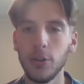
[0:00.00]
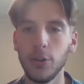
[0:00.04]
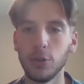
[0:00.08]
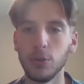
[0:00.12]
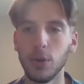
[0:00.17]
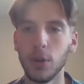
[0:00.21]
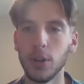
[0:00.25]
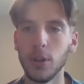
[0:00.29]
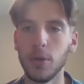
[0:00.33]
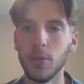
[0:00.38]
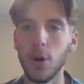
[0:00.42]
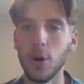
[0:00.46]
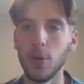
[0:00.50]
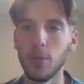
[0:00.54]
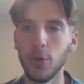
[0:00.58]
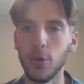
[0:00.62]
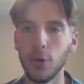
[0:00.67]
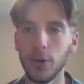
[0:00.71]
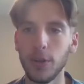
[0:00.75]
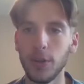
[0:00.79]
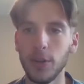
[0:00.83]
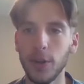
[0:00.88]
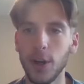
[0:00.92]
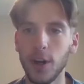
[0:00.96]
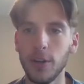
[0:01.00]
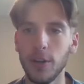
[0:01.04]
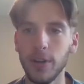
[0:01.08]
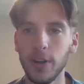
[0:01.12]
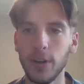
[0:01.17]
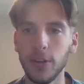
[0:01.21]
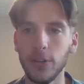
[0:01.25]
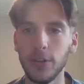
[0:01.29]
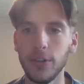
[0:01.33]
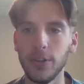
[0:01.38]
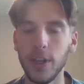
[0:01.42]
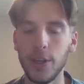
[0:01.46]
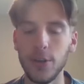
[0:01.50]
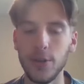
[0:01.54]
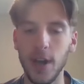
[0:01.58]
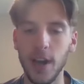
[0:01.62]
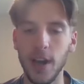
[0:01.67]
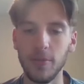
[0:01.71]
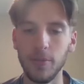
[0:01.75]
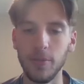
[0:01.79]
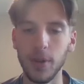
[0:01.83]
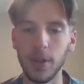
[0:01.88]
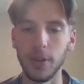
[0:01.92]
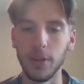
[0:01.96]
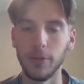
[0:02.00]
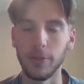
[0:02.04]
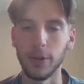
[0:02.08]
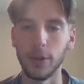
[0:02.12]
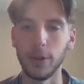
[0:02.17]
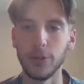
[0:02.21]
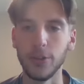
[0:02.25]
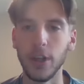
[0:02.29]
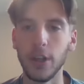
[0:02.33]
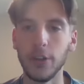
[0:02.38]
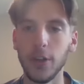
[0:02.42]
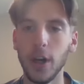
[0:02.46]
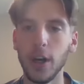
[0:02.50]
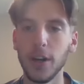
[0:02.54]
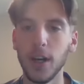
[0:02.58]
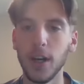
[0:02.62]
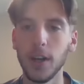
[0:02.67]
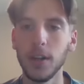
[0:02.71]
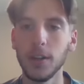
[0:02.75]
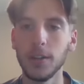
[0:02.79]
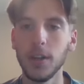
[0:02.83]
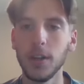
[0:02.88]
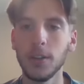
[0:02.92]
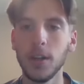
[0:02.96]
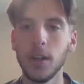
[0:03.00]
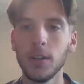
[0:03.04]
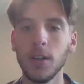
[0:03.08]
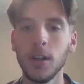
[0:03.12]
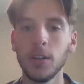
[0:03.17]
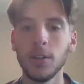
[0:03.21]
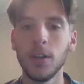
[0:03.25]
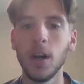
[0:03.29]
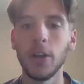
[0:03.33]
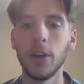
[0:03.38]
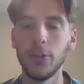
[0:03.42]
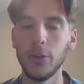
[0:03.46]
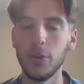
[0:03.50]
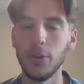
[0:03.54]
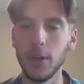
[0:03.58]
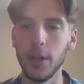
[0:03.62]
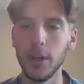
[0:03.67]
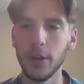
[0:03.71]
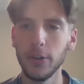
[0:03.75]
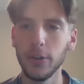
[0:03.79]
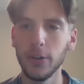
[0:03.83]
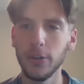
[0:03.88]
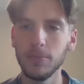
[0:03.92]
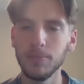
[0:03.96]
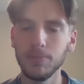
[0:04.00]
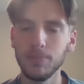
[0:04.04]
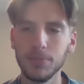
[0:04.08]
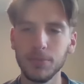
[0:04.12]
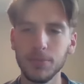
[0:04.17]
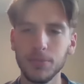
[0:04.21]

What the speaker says: to run the ball more in the offense than you have been the first 2 years?